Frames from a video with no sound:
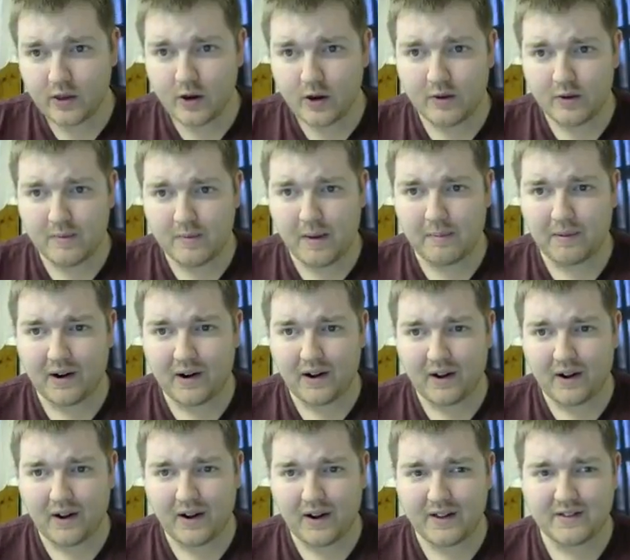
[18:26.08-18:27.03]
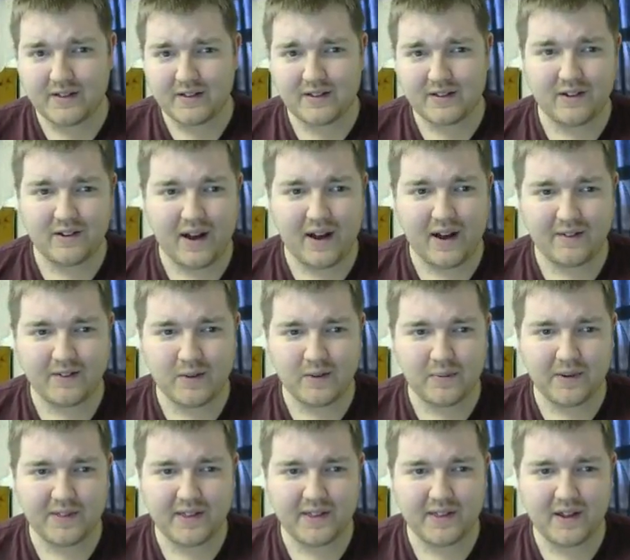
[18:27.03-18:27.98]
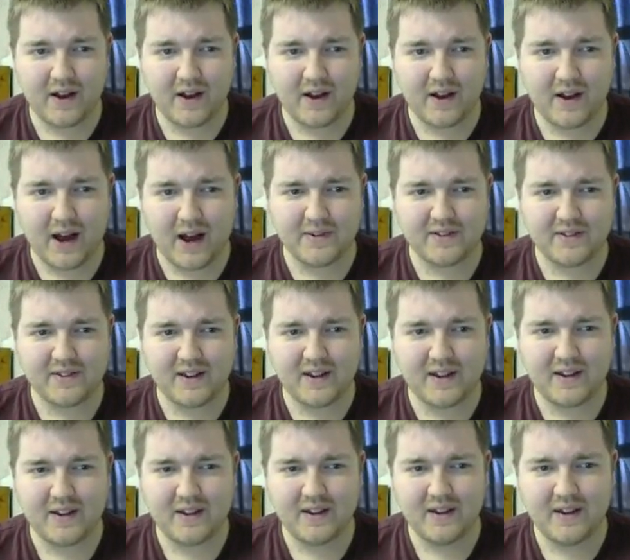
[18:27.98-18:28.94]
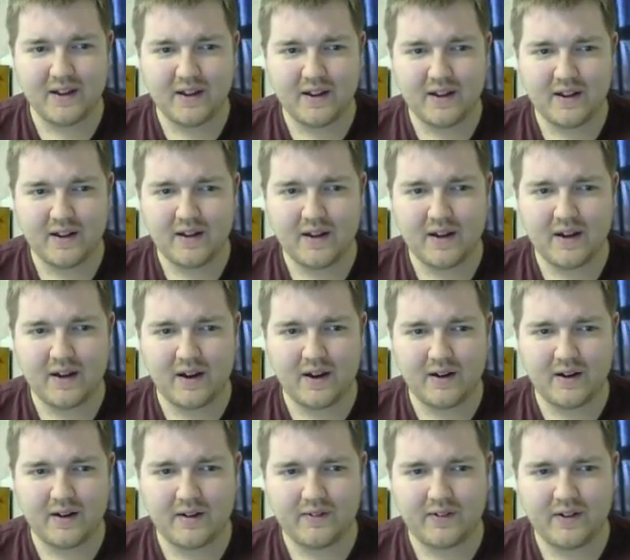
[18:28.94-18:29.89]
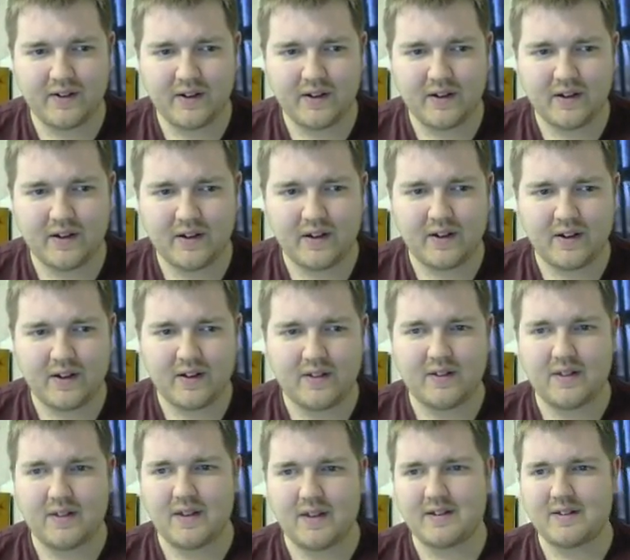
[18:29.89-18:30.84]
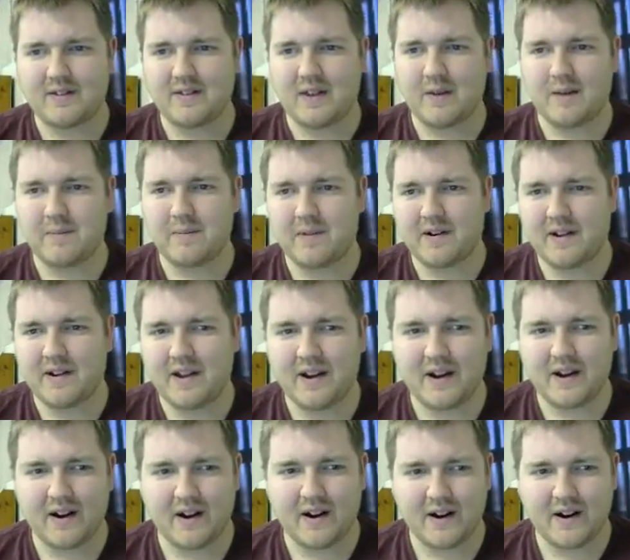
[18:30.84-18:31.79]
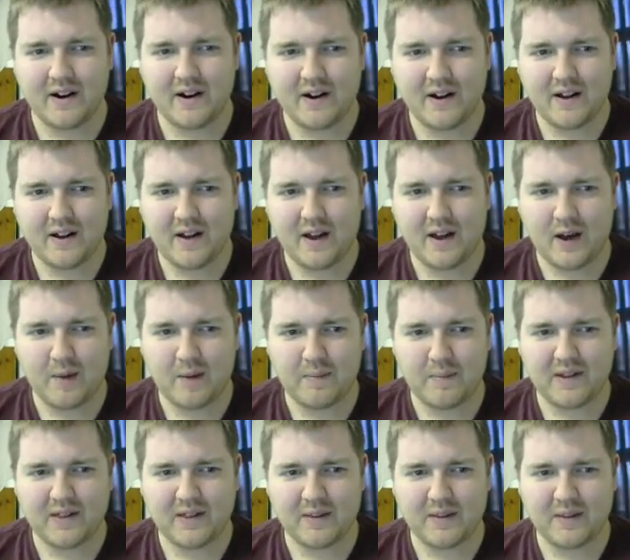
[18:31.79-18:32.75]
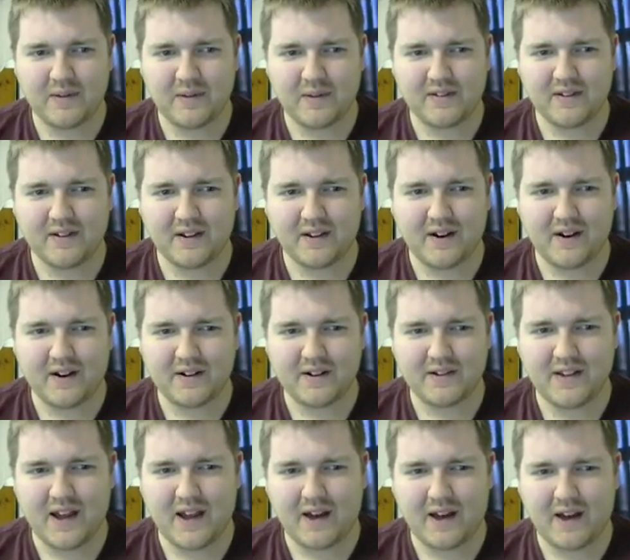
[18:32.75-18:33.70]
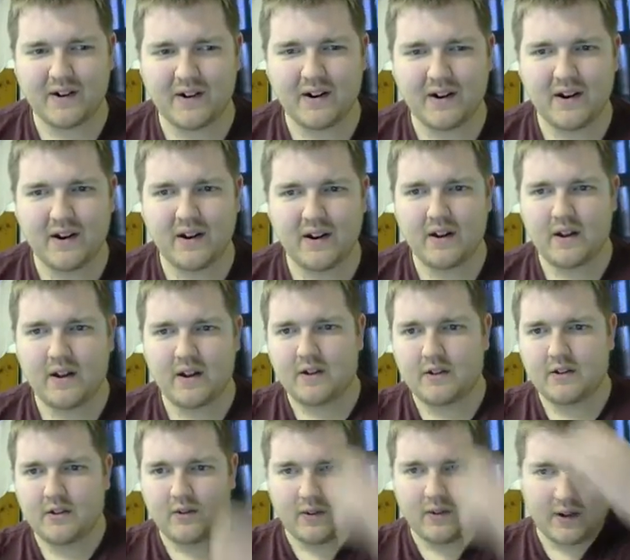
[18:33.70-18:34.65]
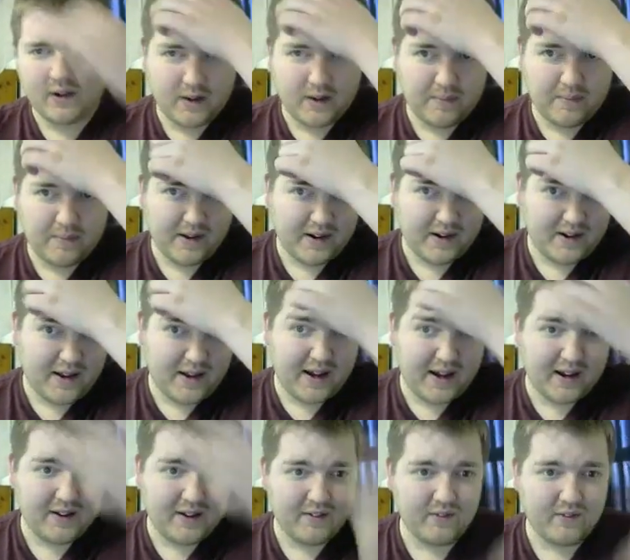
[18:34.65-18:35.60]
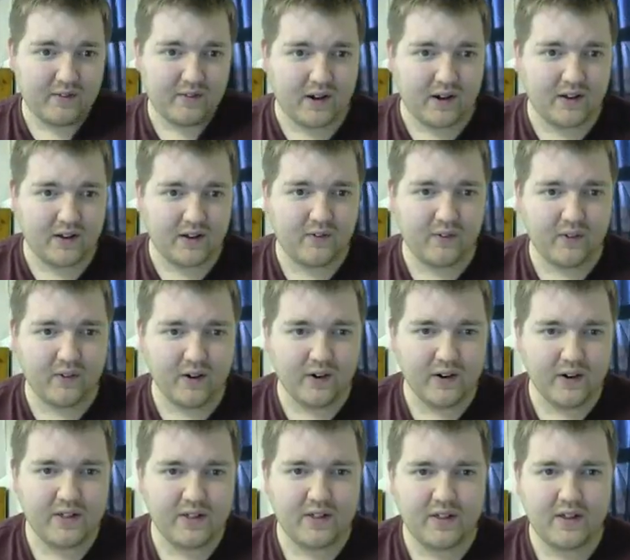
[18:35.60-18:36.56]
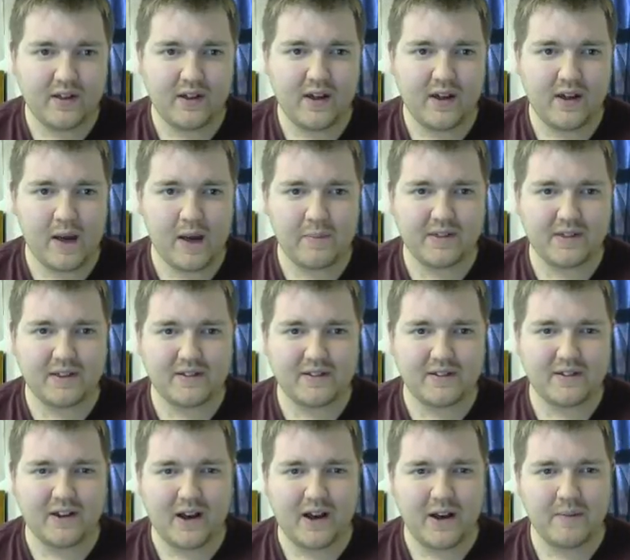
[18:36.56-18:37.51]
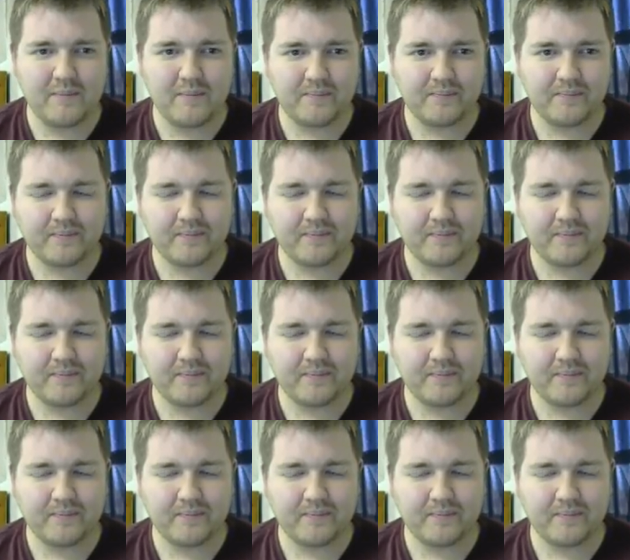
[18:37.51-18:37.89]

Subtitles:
Remember how I said you have to put the opposite of this number here up in the prison guard tower. So we're going to put -1/4 up at the top.